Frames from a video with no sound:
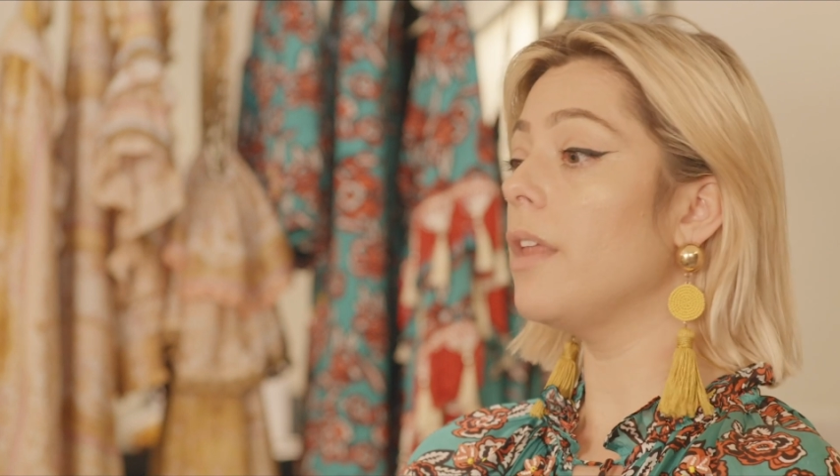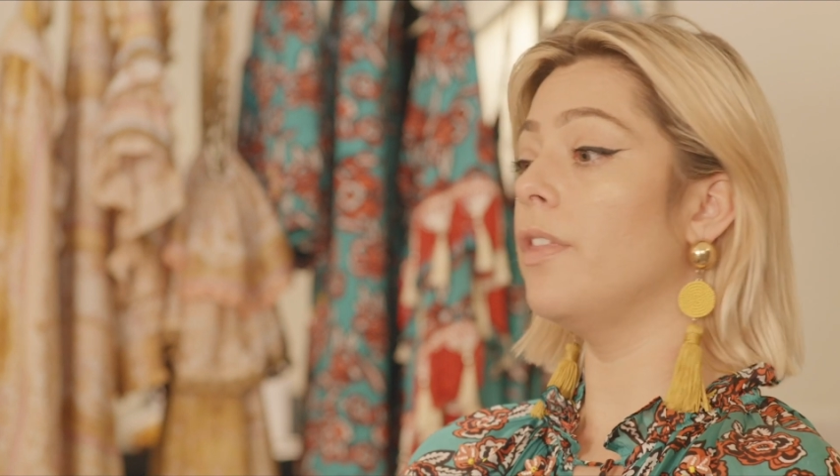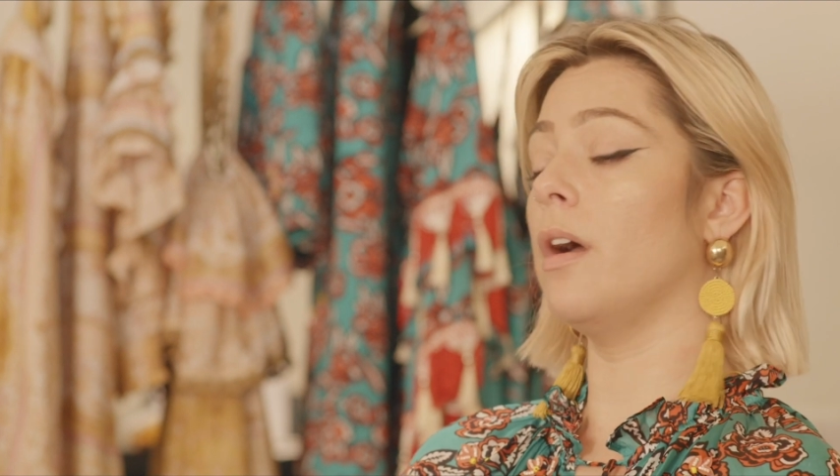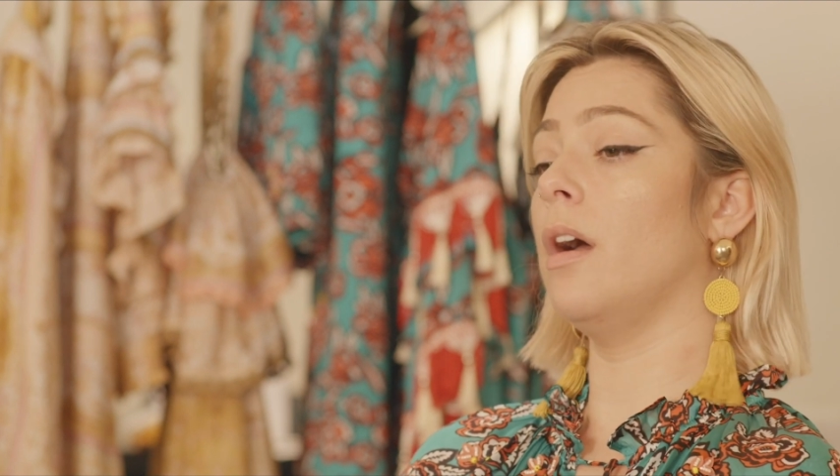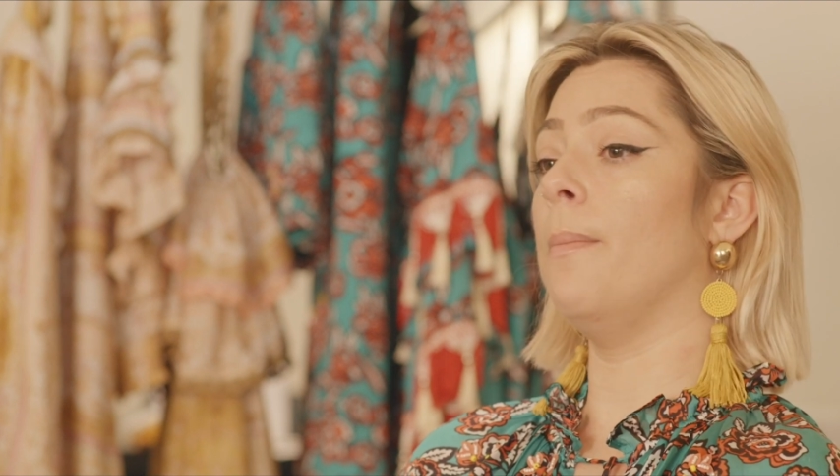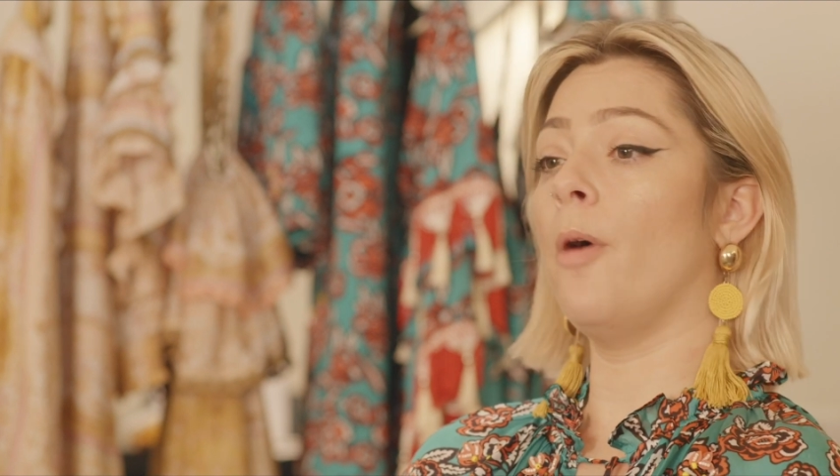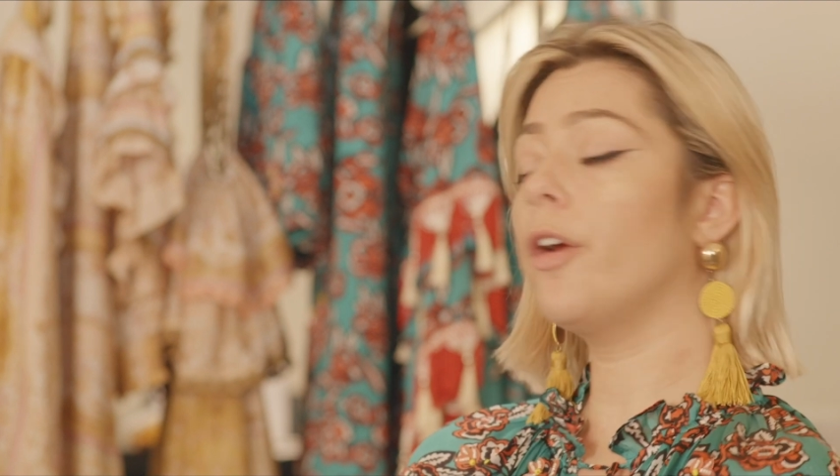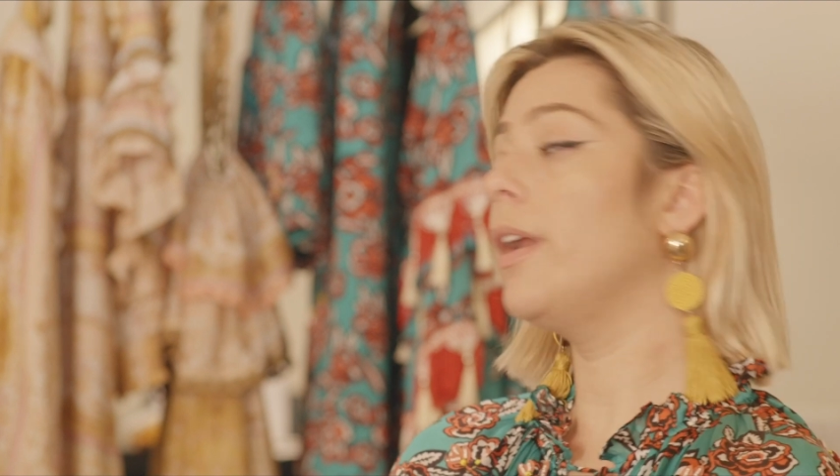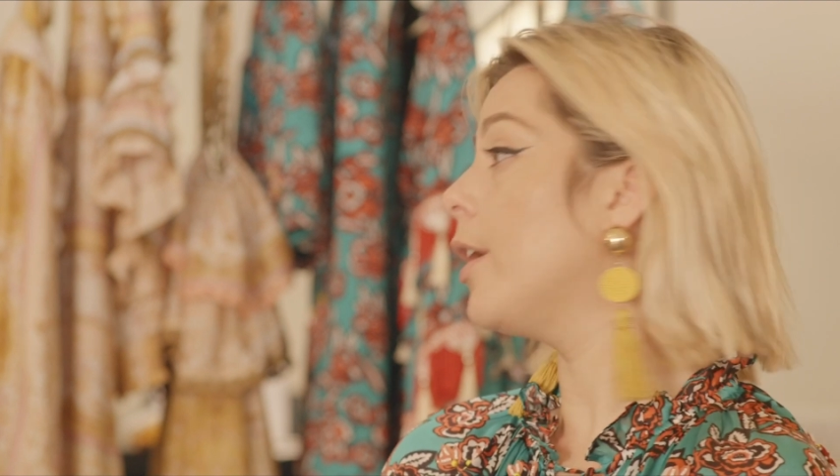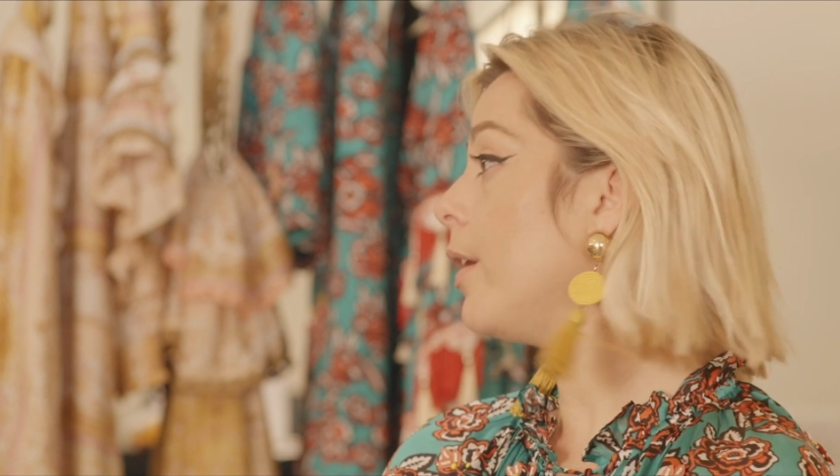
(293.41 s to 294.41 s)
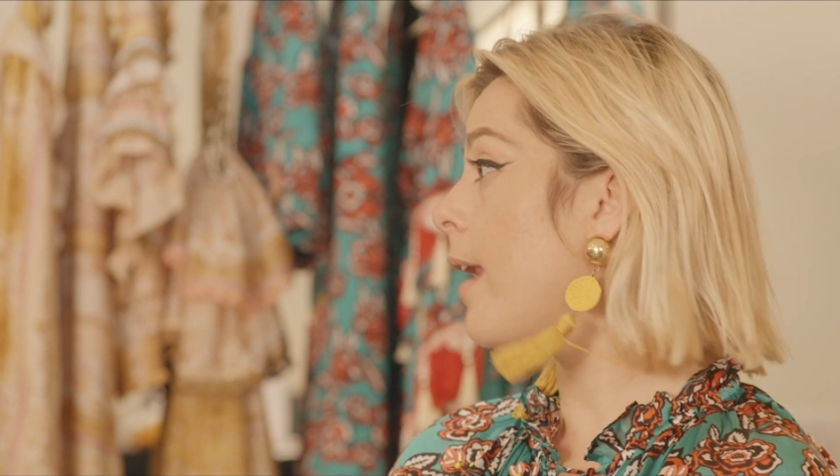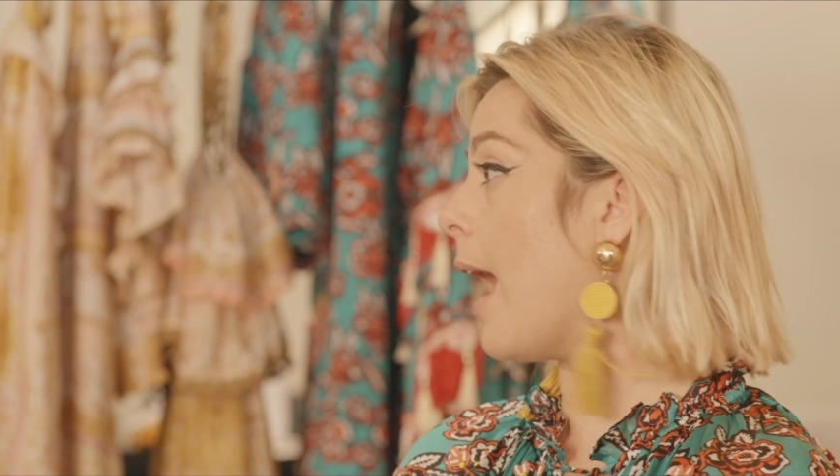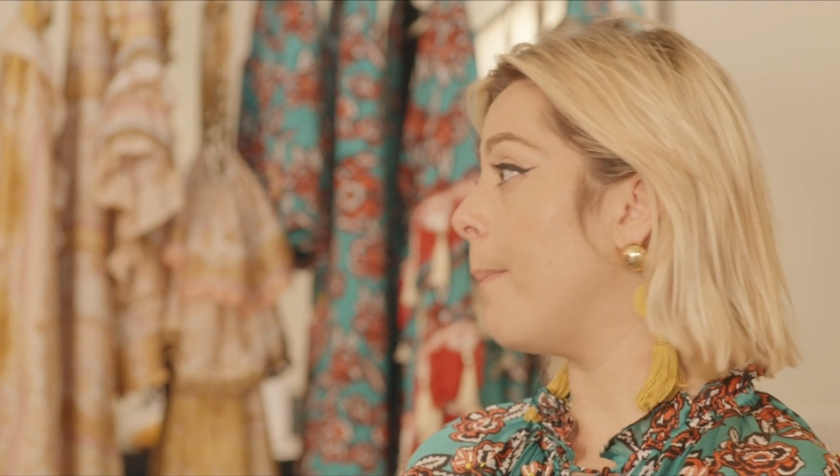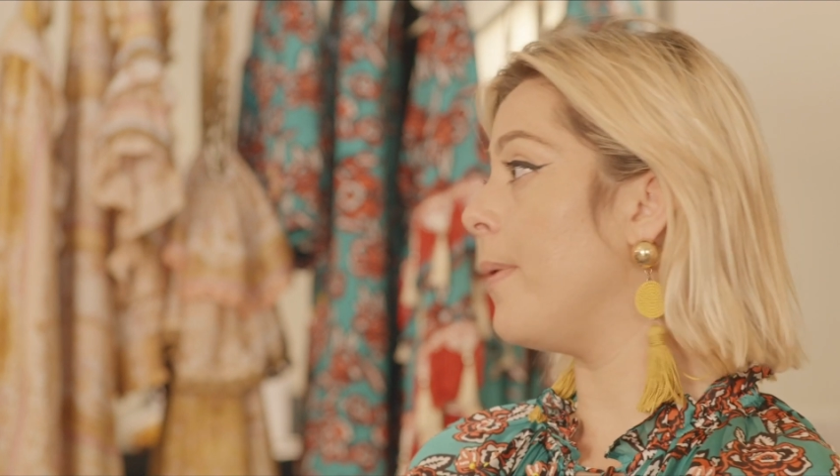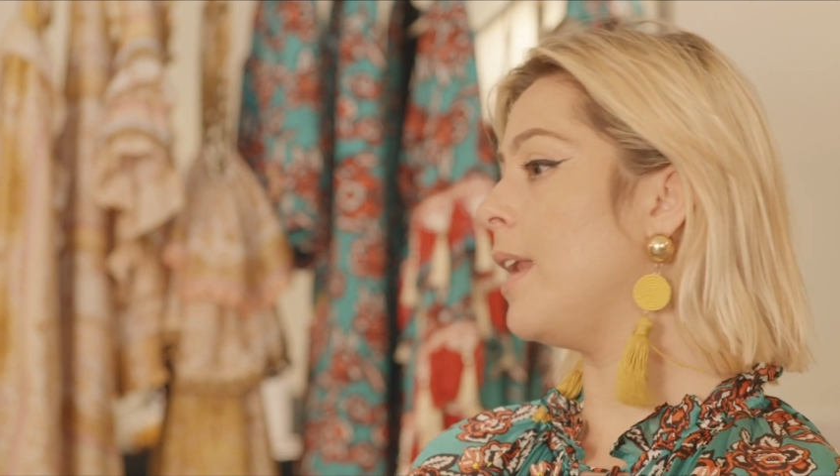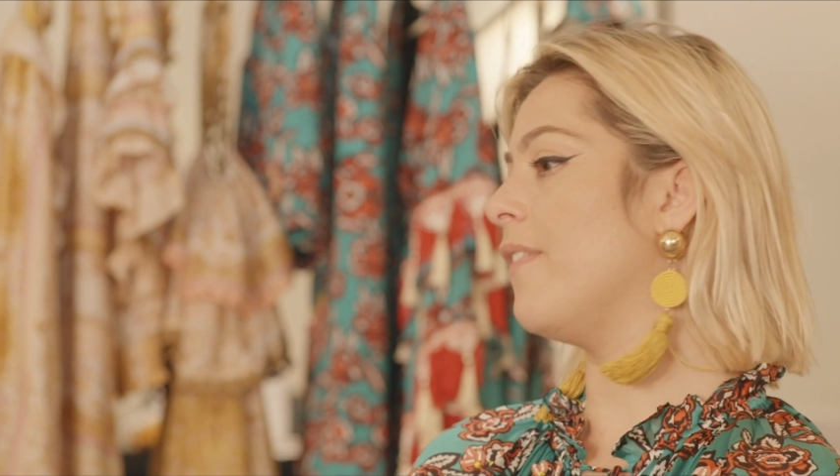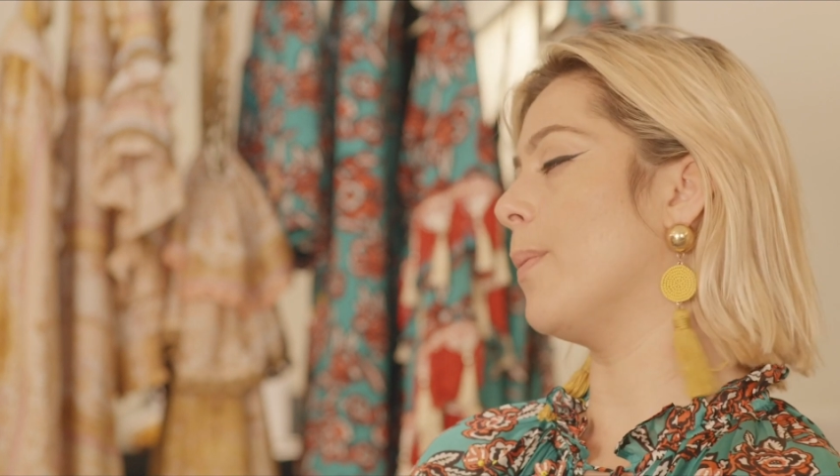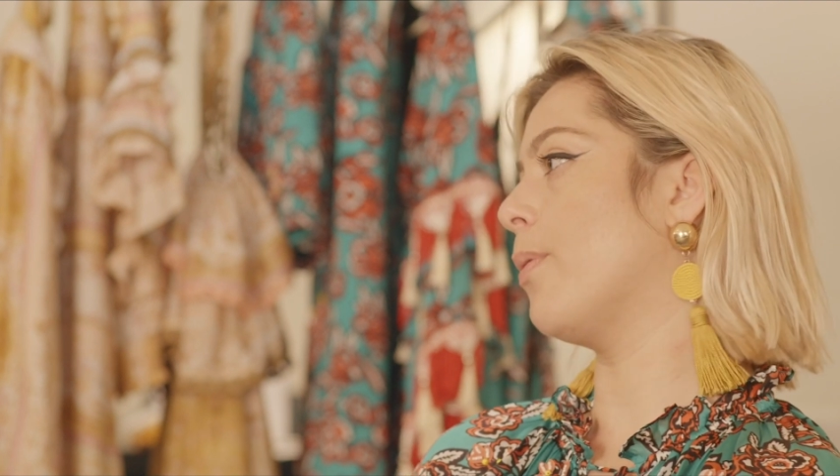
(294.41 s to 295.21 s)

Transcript: the marketing couldn't happen if the